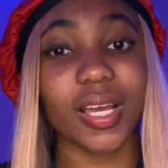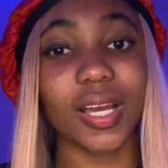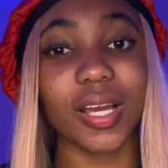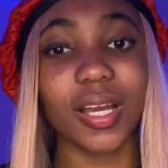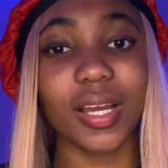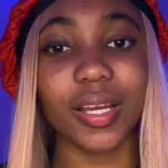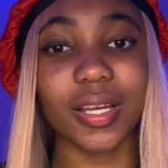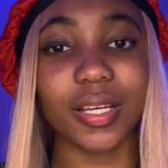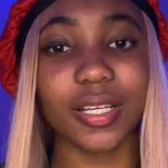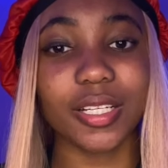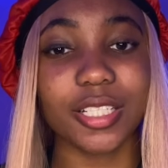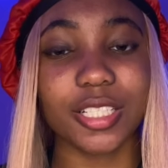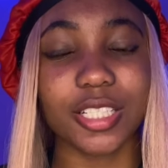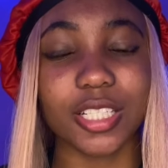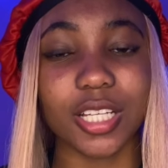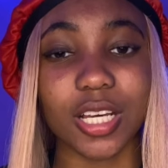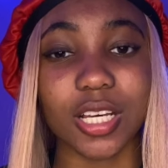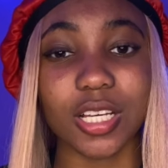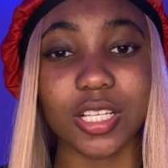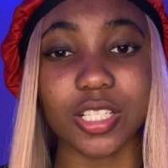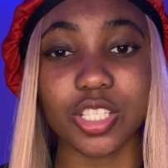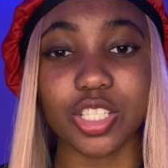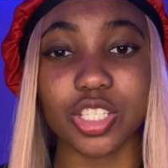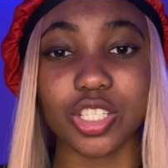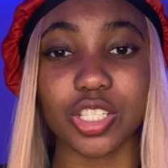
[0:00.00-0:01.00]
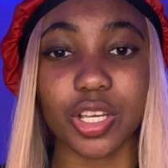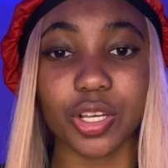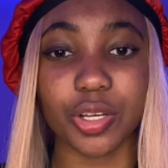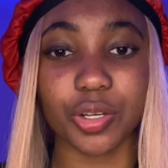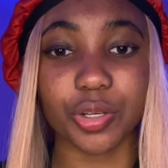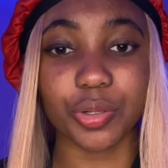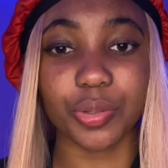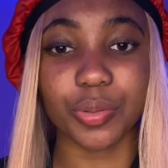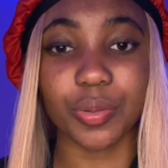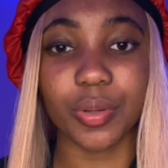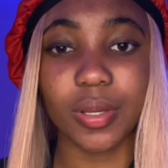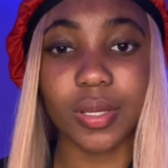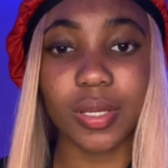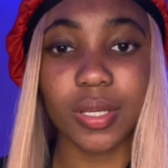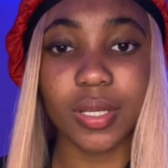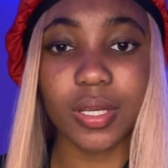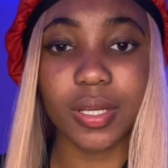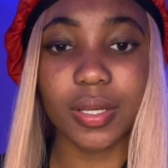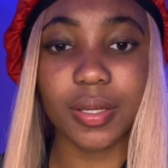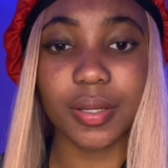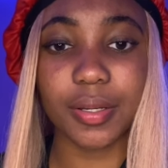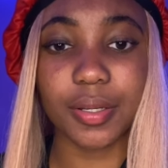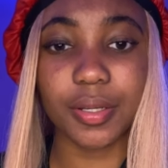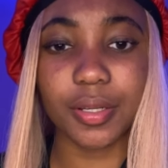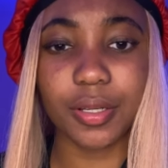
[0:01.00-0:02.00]
All right, y'all. So,
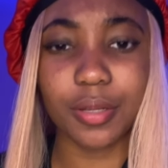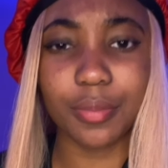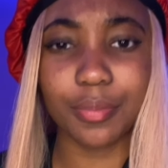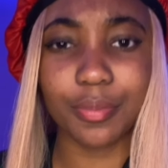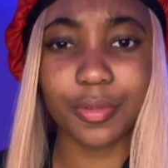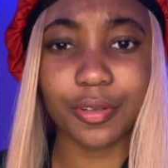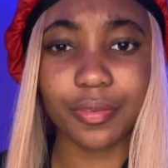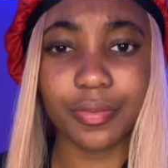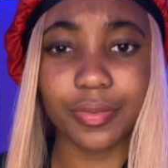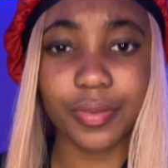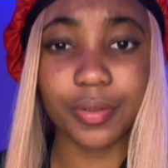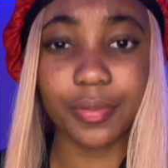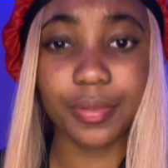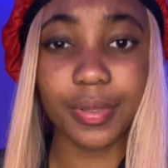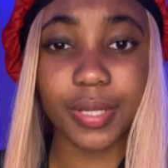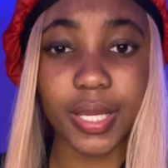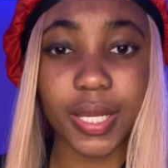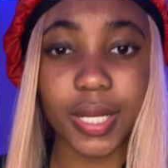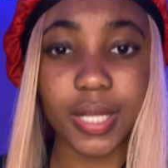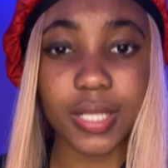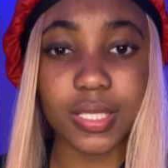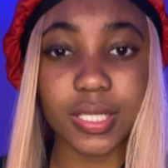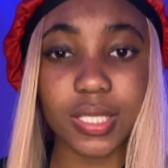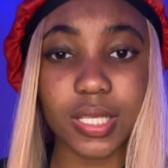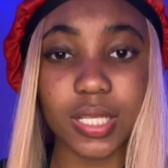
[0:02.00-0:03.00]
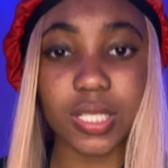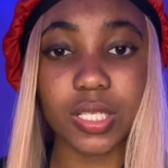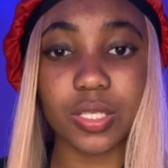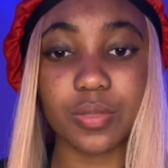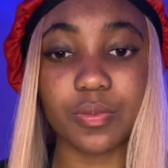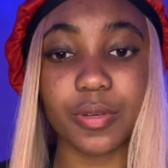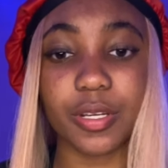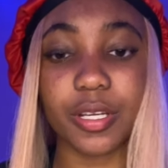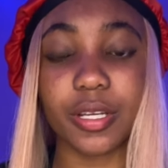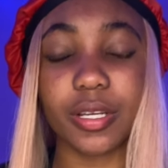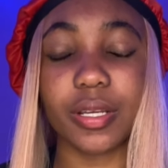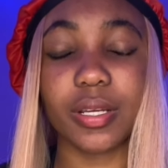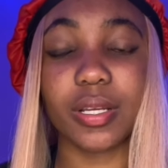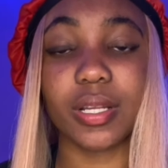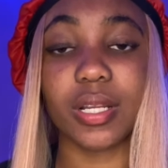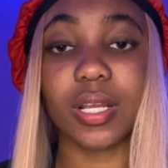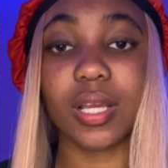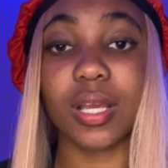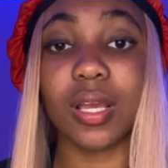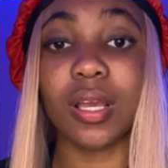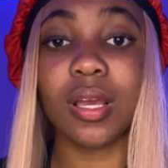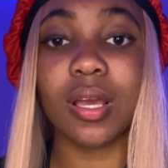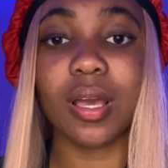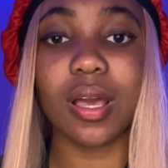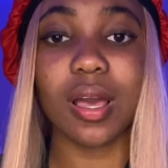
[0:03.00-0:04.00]
before we get into this word,
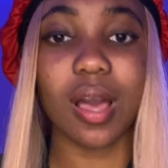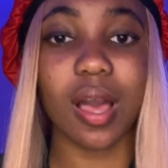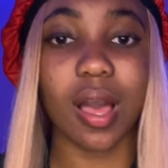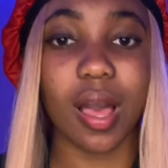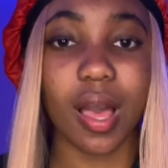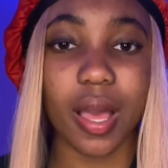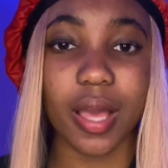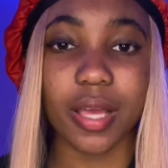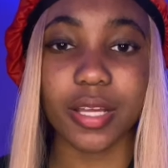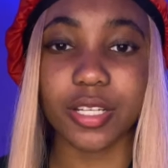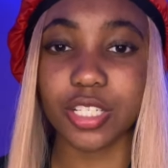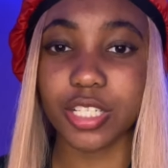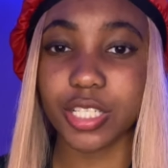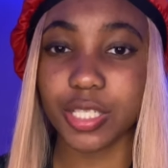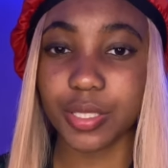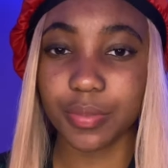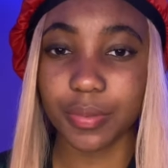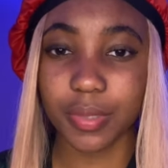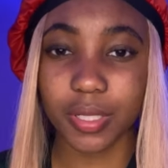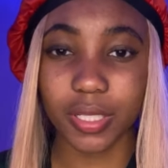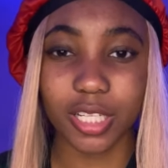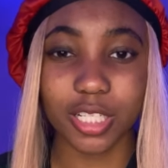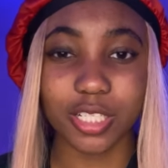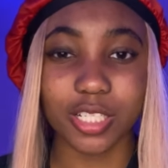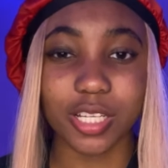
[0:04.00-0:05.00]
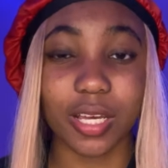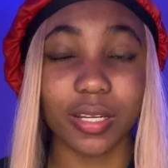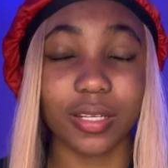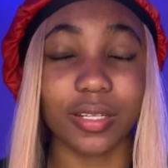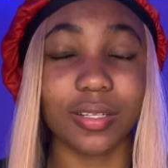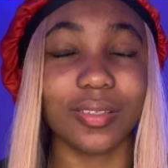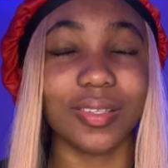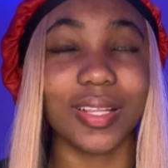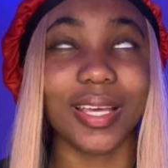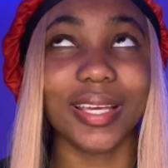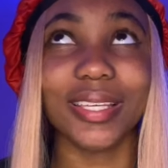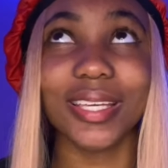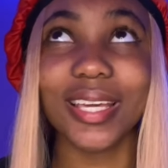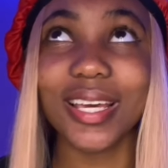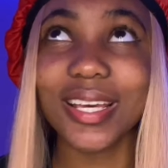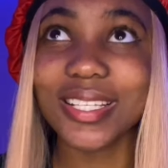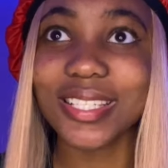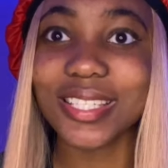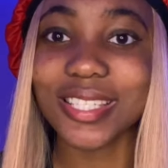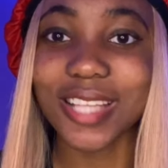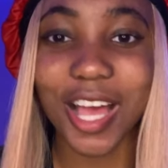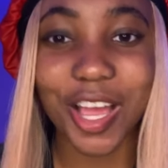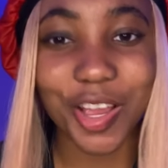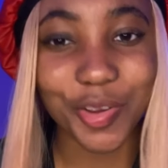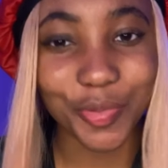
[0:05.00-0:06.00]
I just want to let y'all know, like,
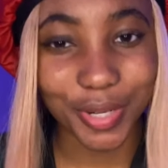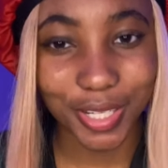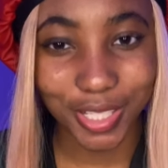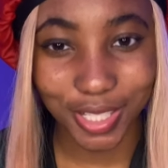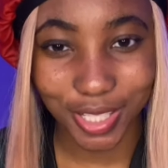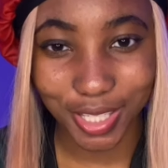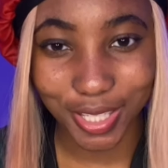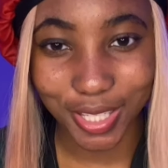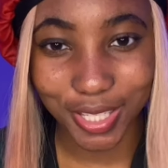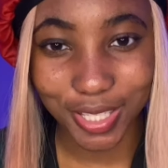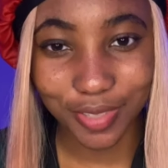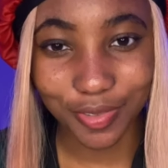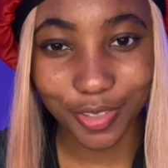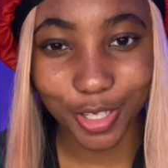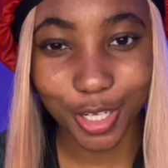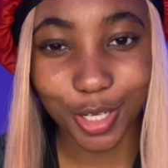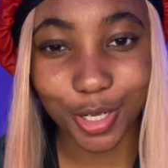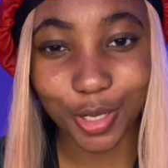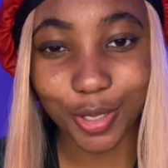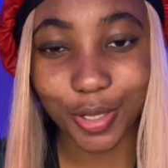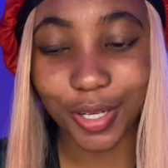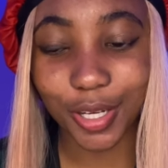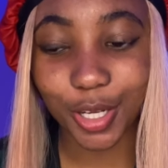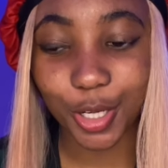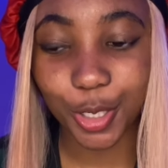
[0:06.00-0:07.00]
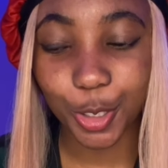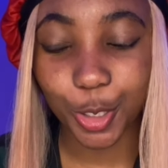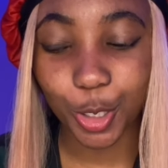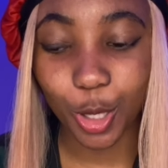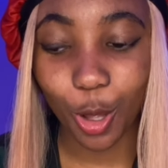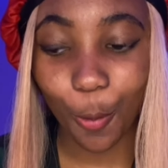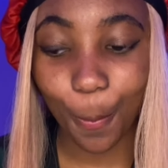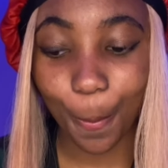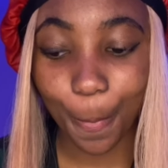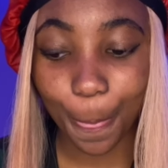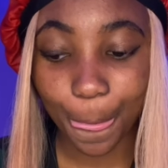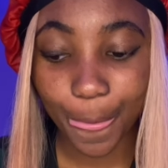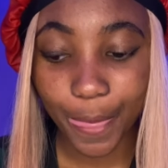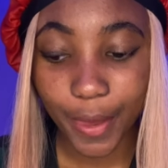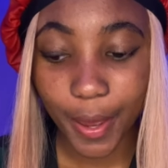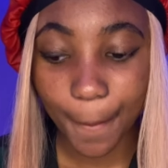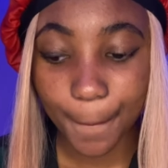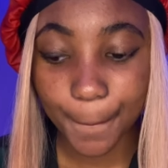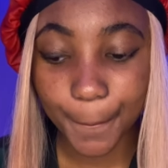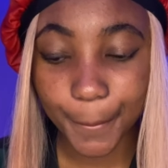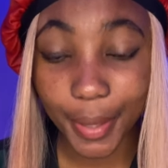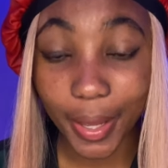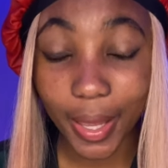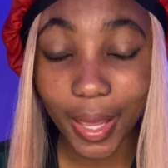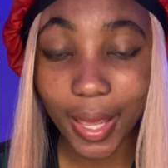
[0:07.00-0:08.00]
yes, I redid this video.
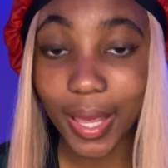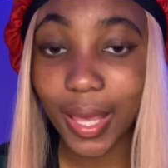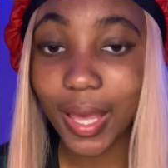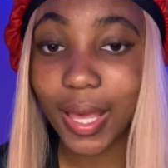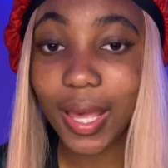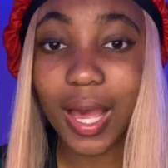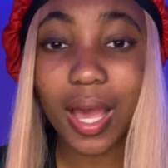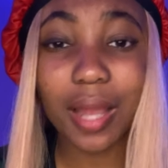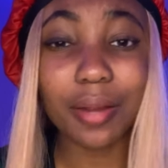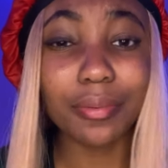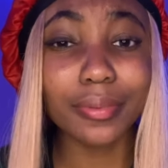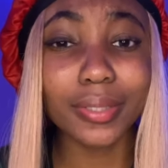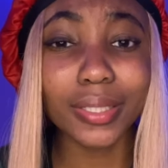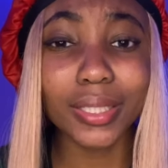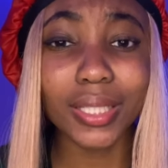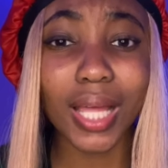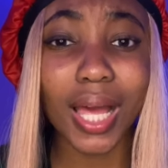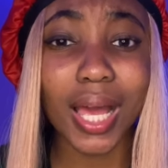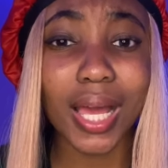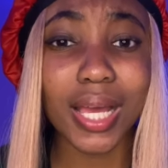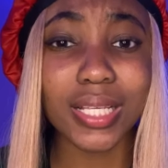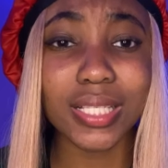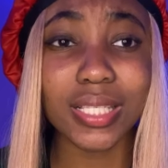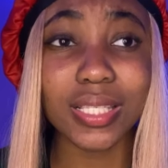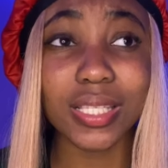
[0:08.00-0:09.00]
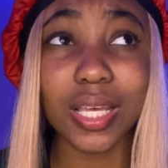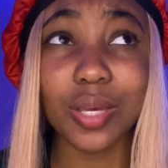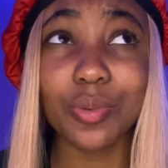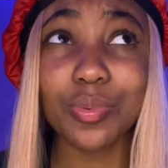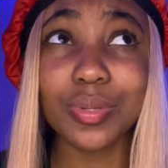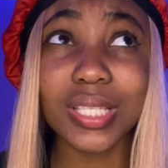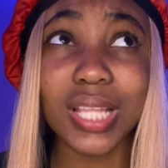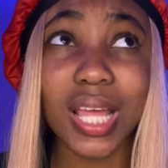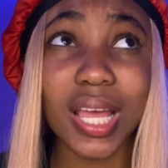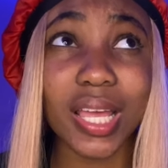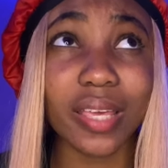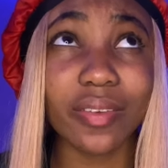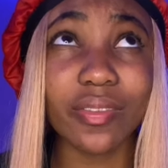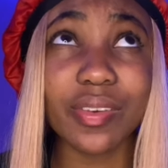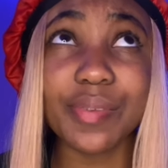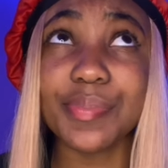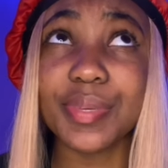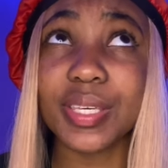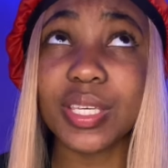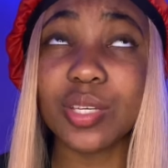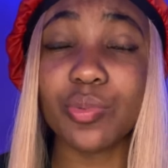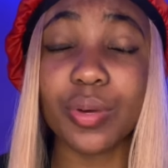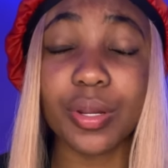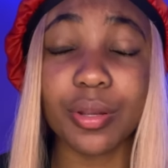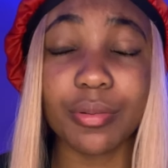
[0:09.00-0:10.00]
But I realized it was not giving
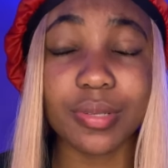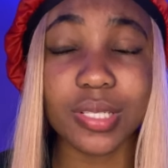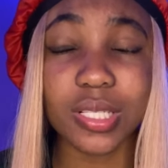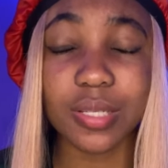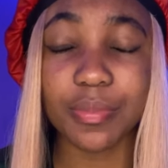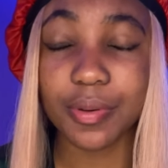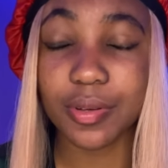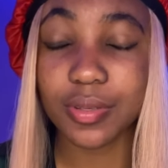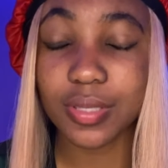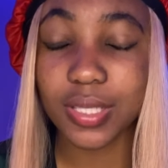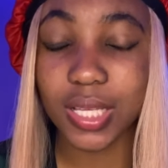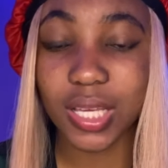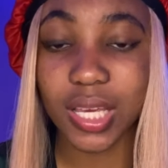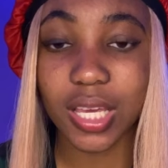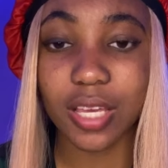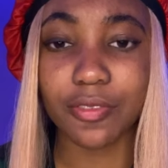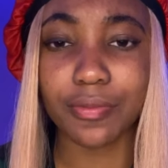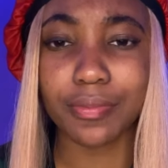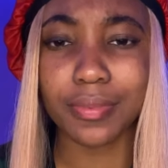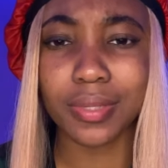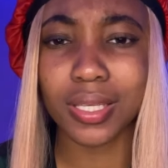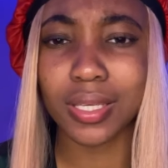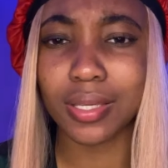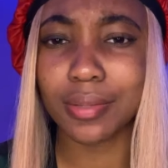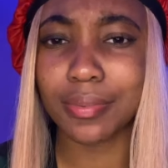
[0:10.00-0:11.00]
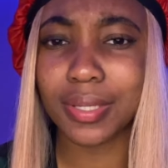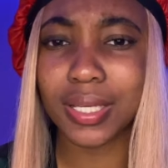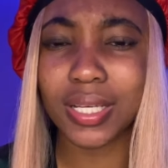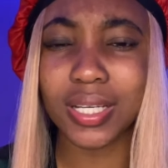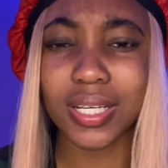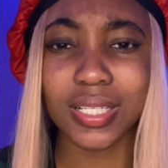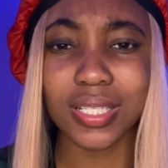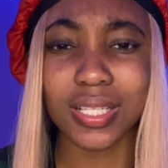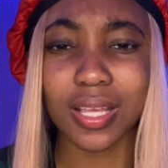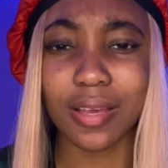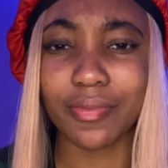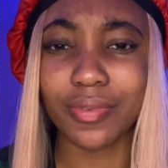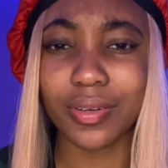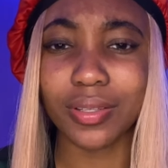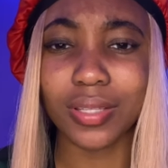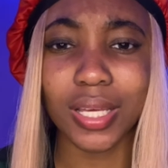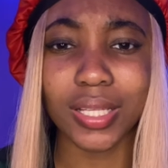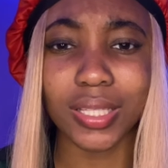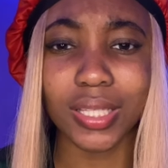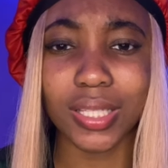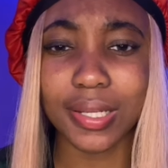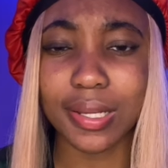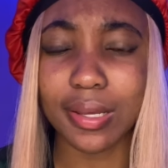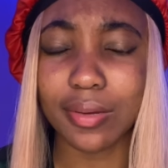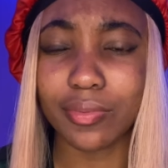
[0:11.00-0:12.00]
me what it was supposed to give me because I felt like
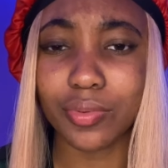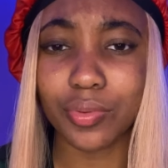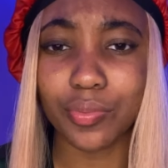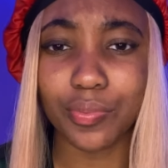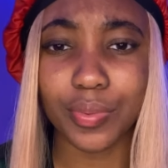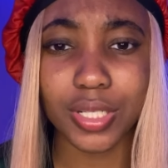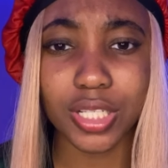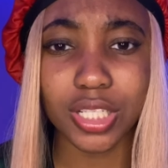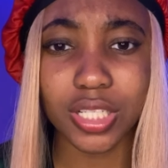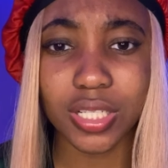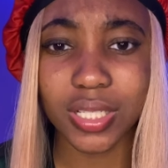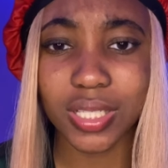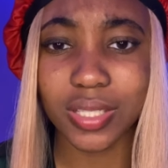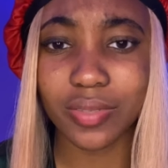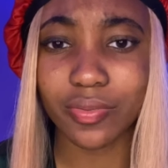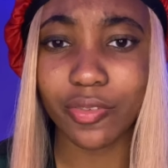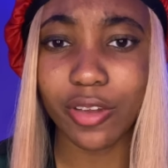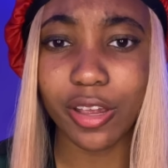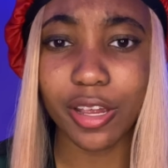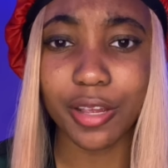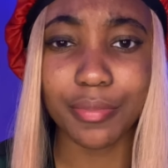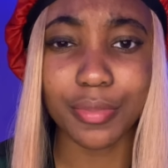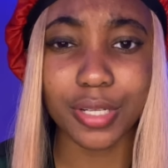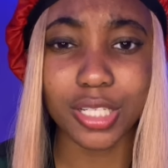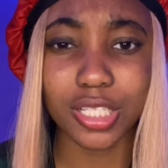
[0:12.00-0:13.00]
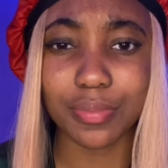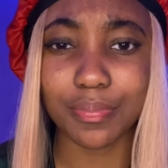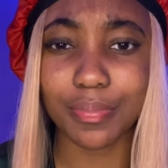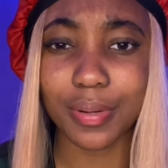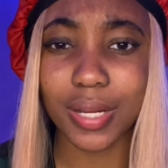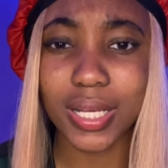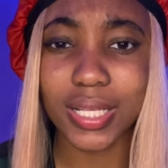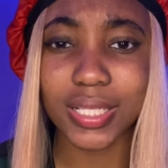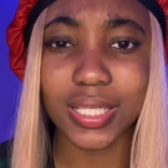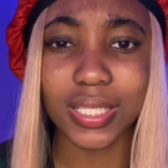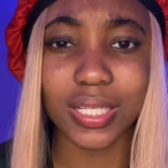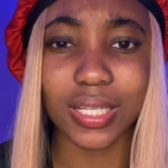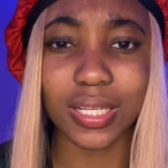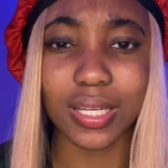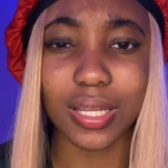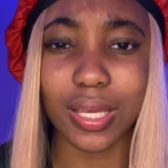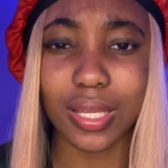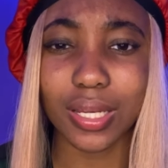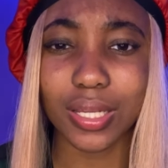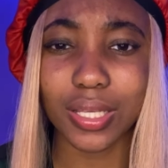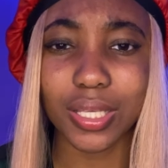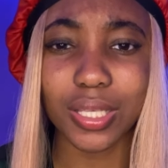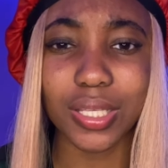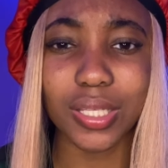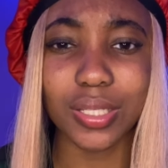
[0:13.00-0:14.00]
the devil was just very much present
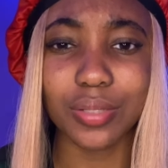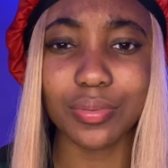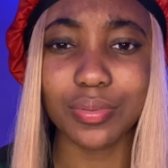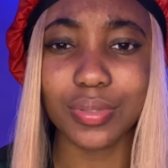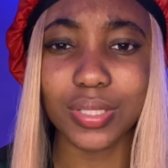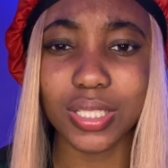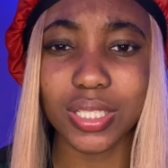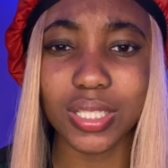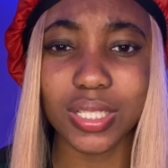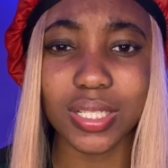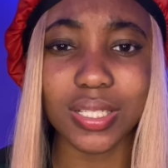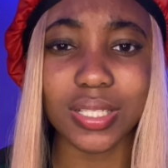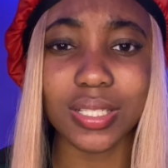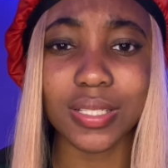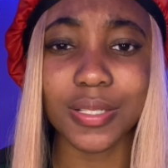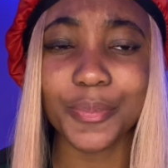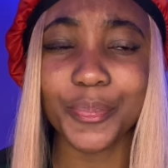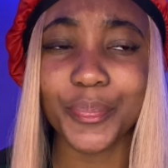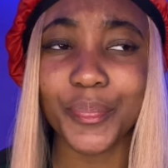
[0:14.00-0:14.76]
and he was just,